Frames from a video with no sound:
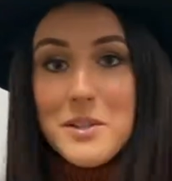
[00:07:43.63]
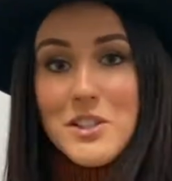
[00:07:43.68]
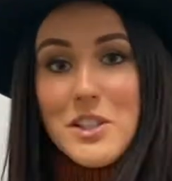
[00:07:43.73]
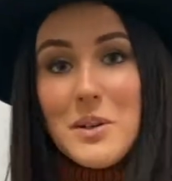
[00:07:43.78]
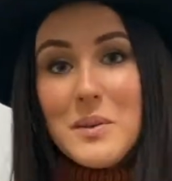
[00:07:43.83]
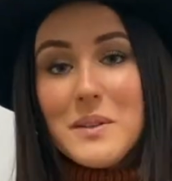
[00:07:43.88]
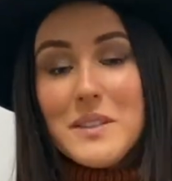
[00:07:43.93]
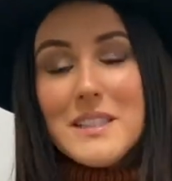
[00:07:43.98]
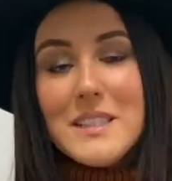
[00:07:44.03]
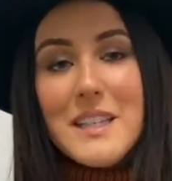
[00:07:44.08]

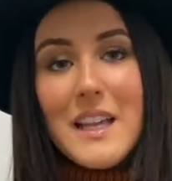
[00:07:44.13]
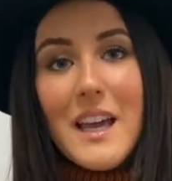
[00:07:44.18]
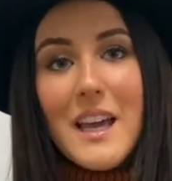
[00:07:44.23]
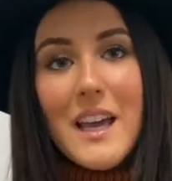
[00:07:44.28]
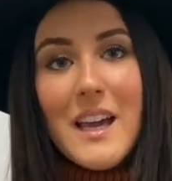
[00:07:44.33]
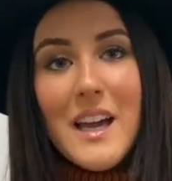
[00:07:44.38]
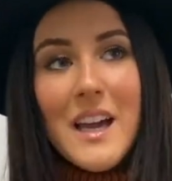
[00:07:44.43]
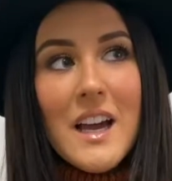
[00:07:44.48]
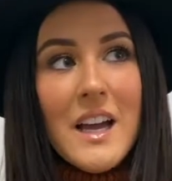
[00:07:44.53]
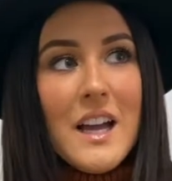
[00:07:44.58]
showing
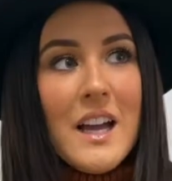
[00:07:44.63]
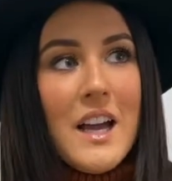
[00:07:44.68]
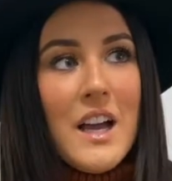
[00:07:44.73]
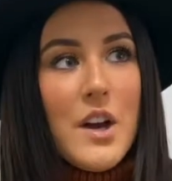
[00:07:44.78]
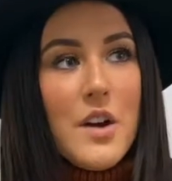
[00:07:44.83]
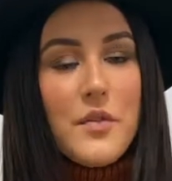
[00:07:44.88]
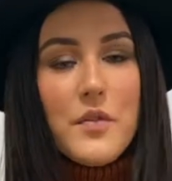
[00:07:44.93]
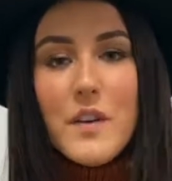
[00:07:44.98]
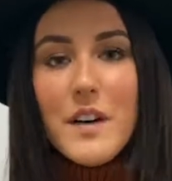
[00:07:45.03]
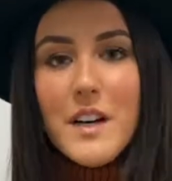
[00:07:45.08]
today
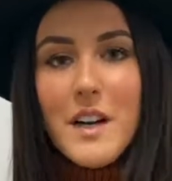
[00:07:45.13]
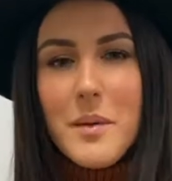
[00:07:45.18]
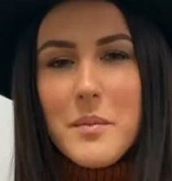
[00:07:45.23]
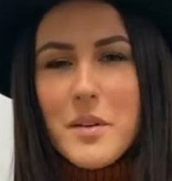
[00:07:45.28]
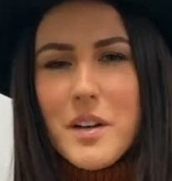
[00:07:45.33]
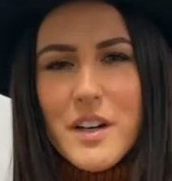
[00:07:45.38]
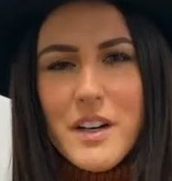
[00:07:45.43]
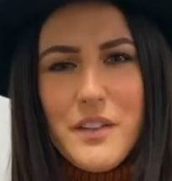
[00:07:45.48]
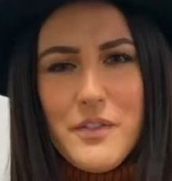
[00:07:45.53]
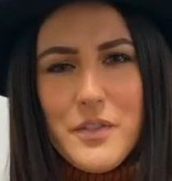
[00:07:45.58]
for a
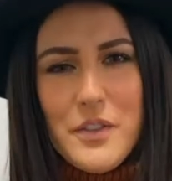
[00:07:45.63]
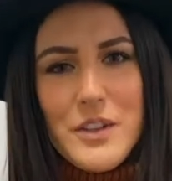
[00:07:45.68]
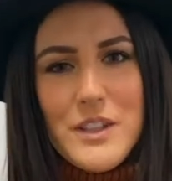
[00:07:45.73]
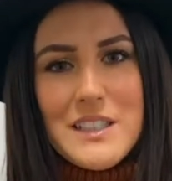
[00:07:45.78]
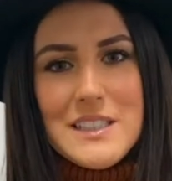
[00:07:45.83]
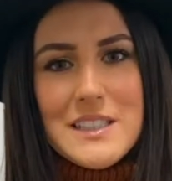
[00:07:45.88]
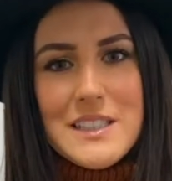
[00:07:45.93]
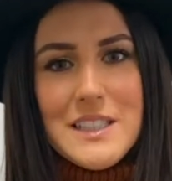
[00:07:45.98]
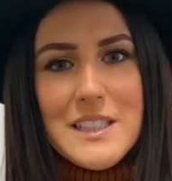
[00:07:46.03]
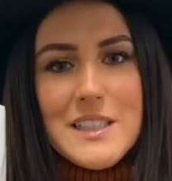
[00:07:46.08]
number of different
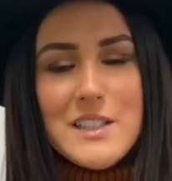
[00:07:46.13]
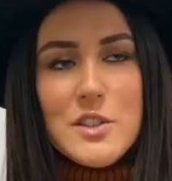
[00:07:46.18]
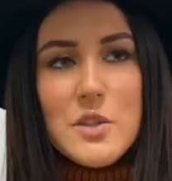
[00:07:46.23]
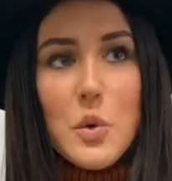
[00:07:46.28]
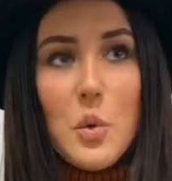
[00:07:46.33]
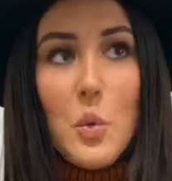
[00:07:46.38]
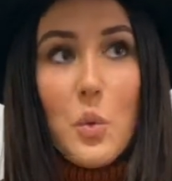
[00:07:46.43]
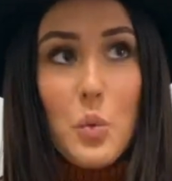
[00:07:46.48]
reasons.